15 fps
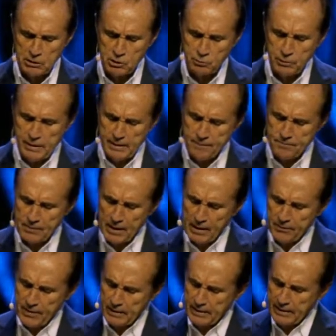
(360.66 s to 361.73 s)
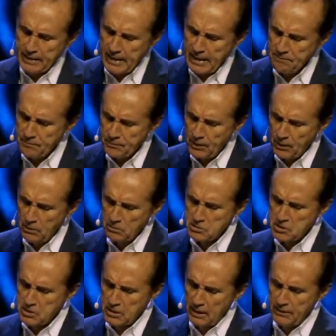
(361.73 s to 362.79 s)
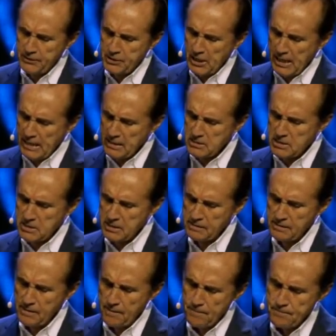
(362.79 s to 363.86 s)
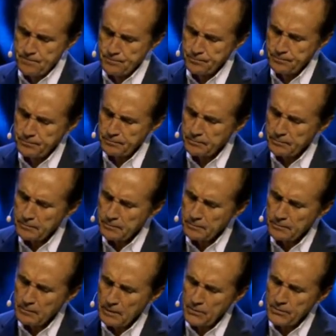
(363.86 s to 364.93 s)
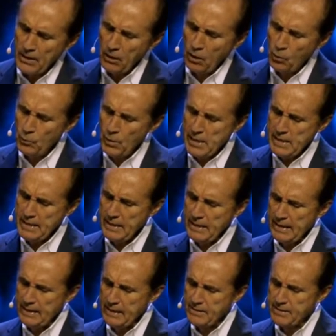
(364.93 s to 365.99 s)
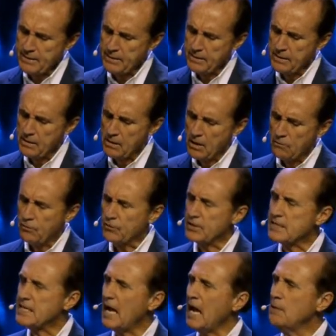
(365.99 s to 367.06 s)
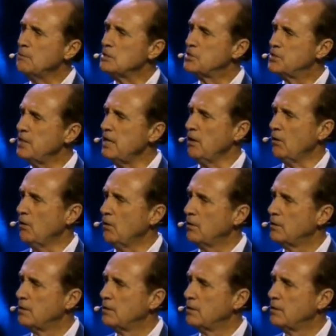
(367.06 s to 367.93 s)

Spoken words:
1:3, that keep those things that are written in it, for the time is near.